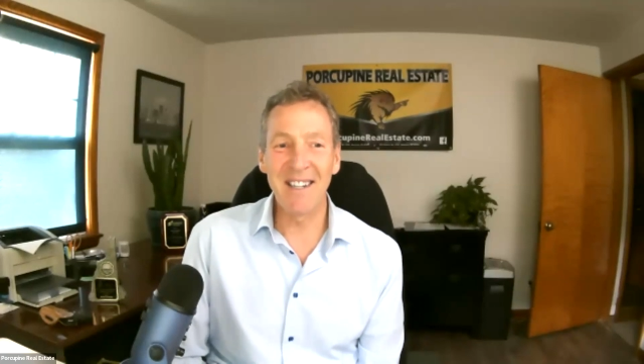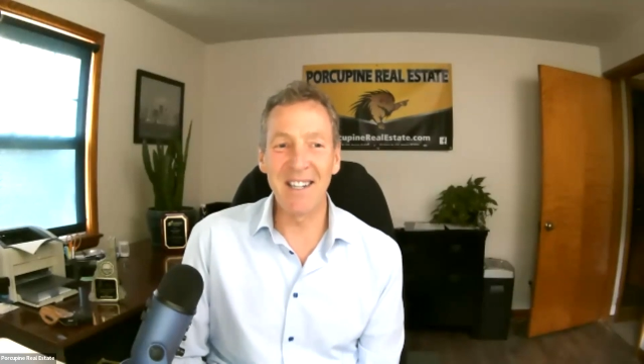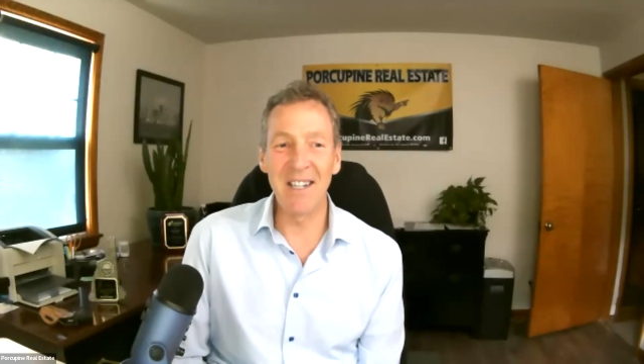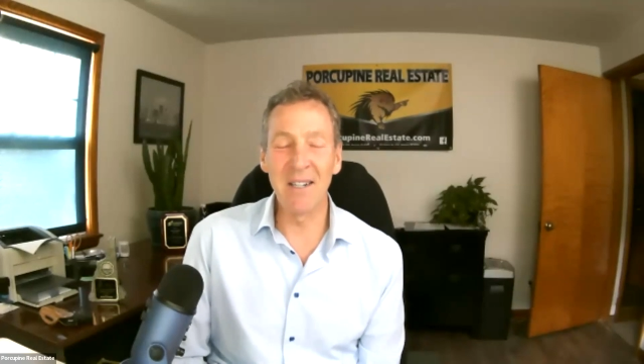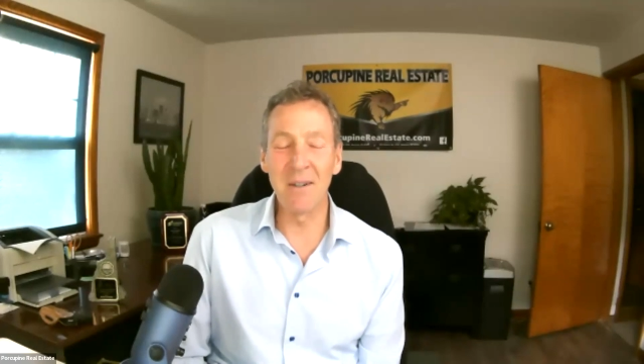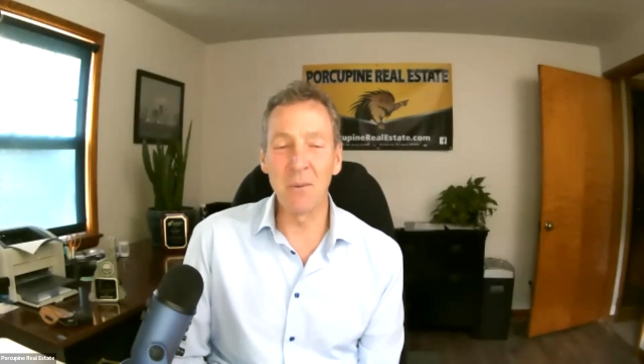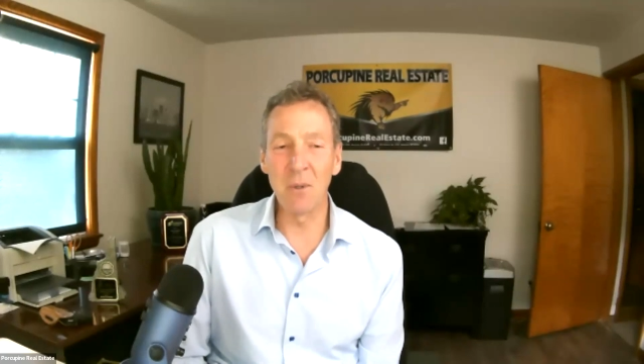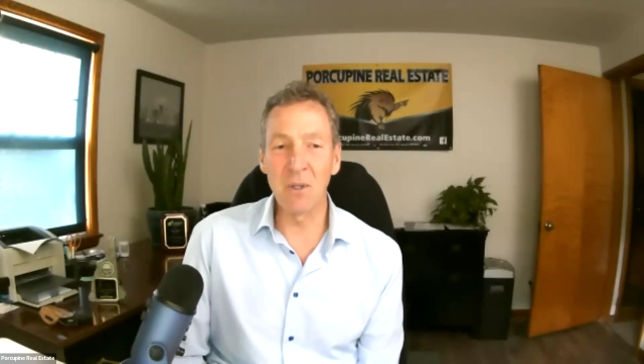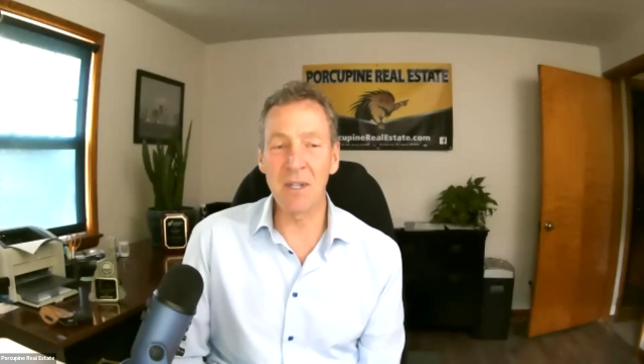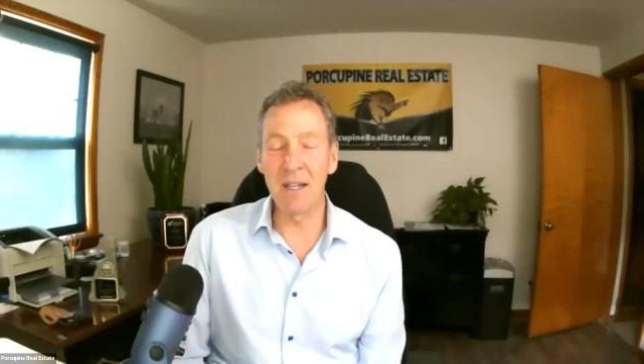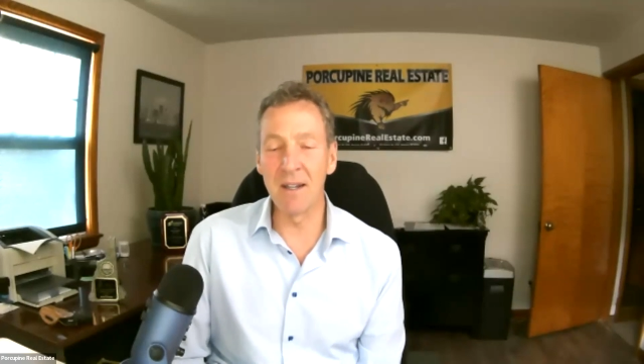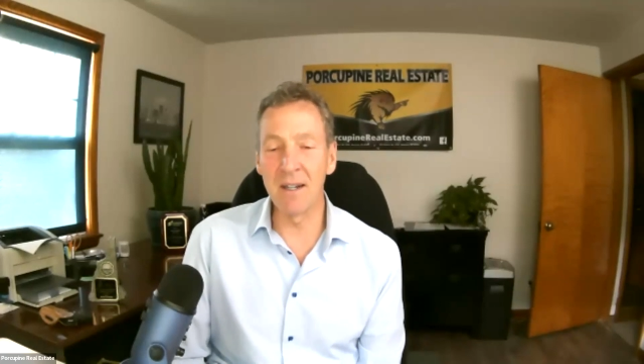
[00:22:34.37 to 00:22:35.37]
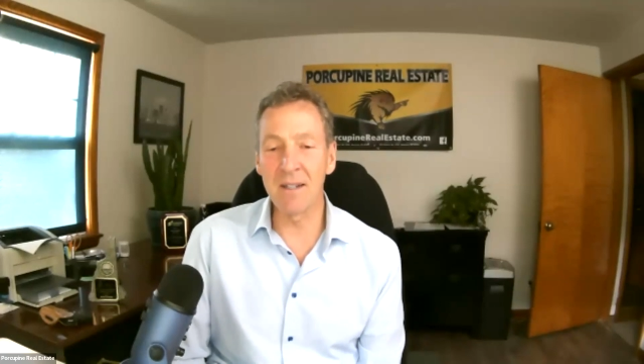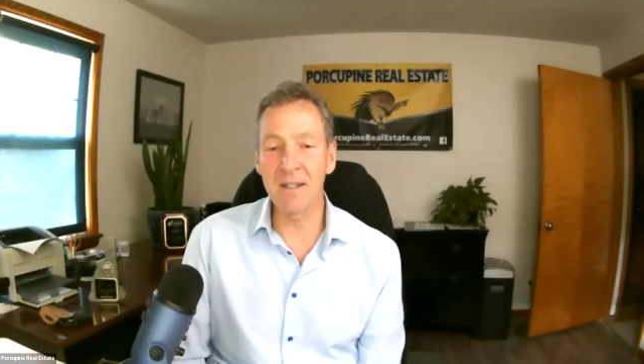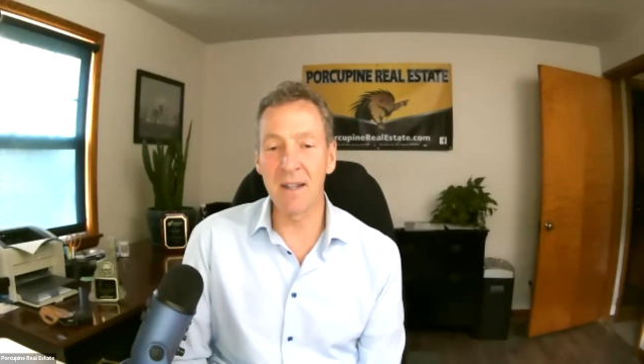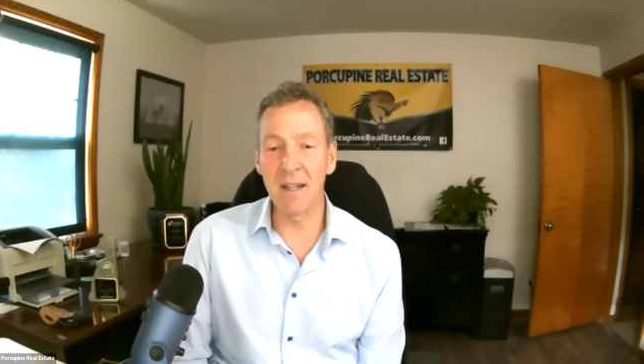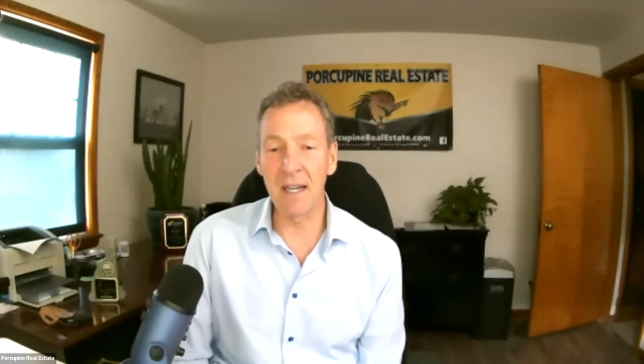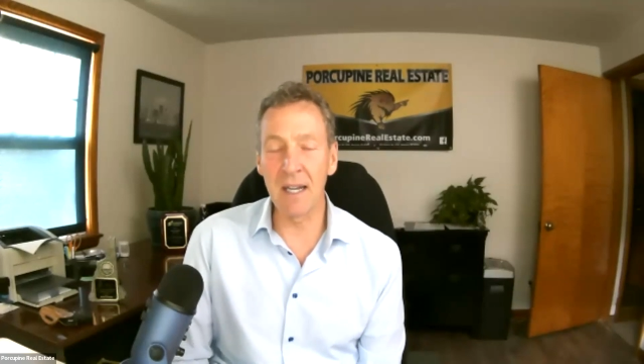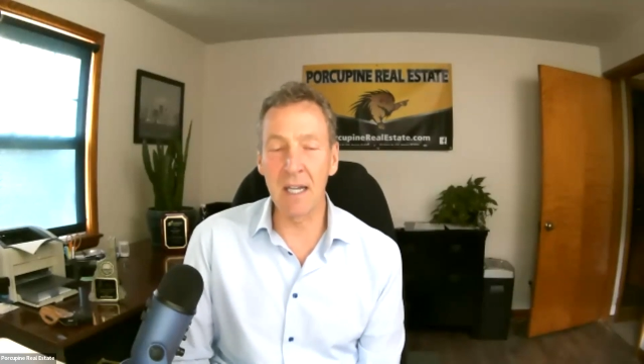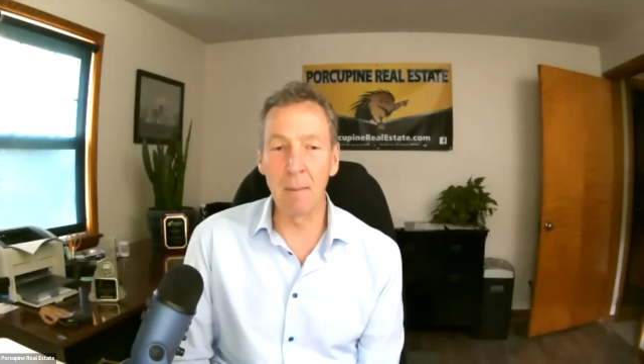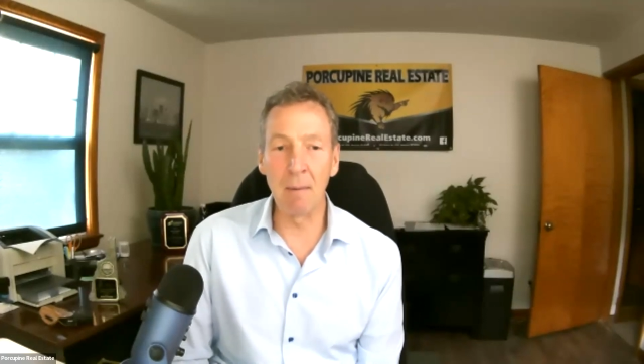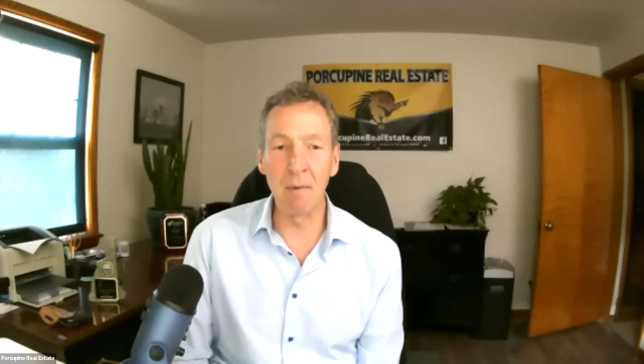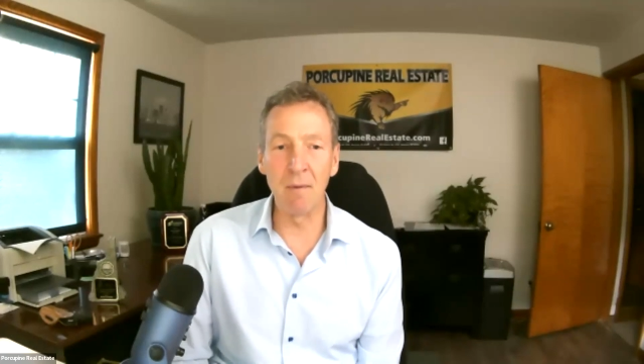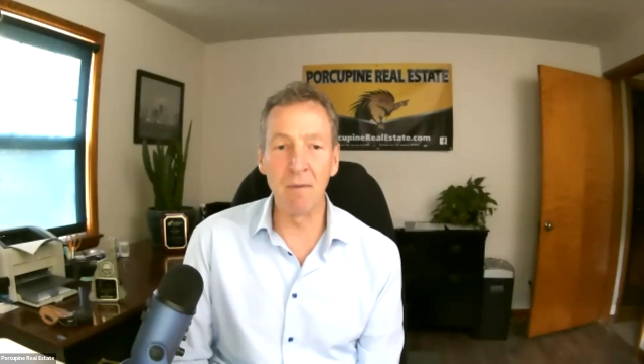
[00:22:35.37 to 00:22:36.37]
will see this and they need to come
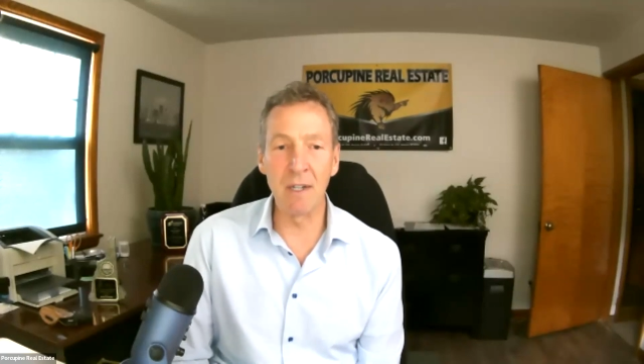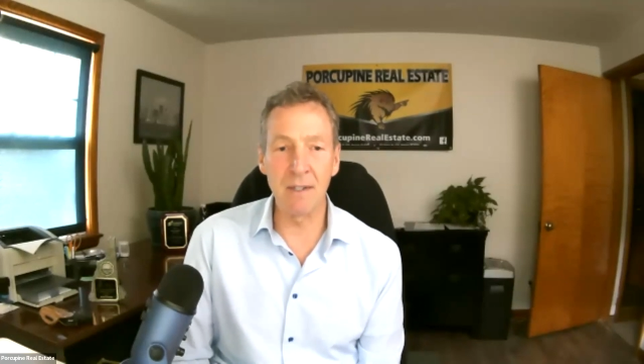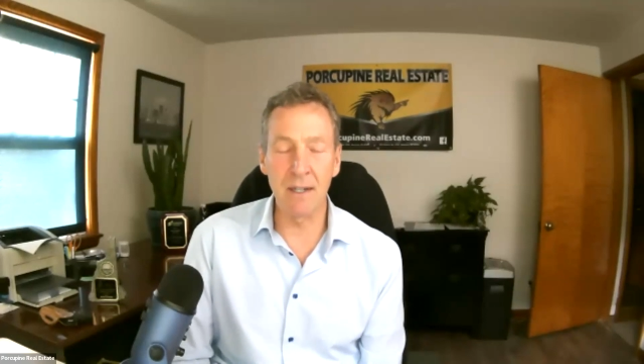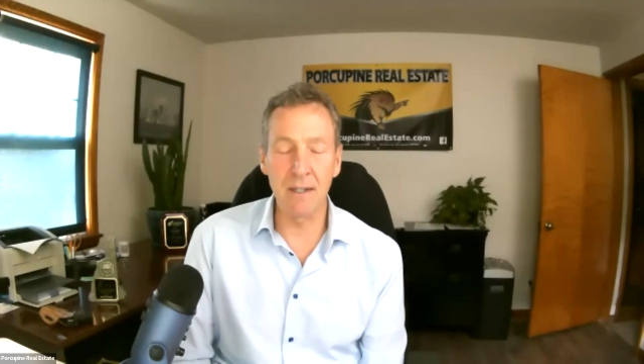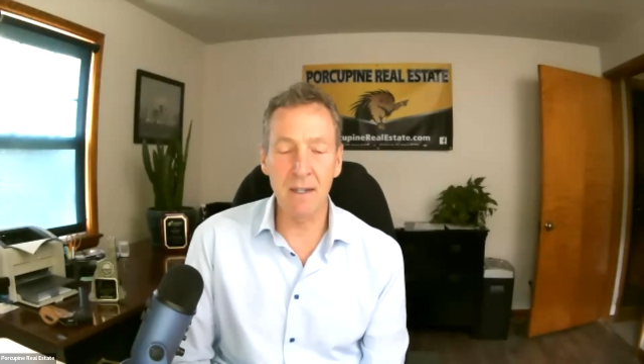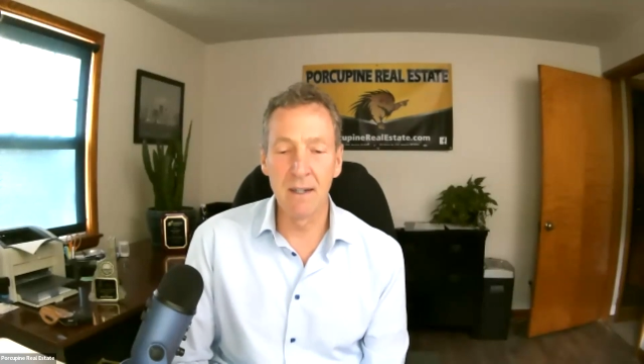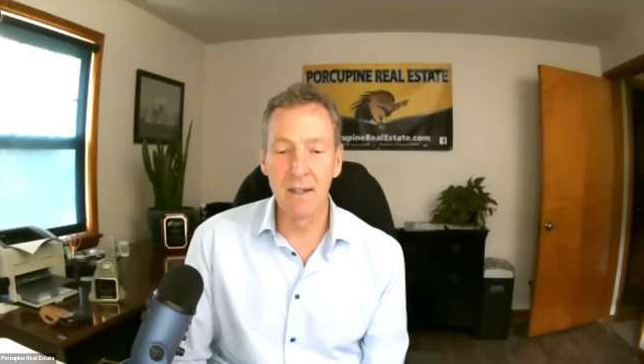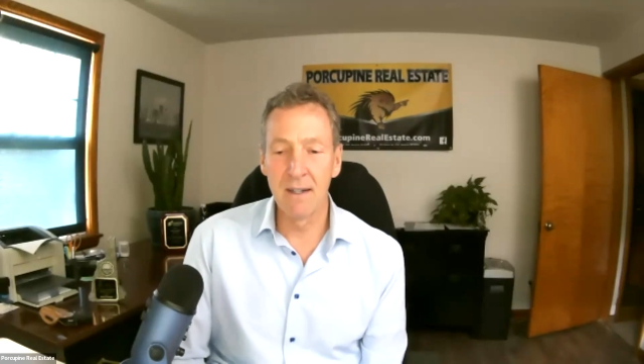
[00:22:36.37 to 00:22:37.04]
up and visit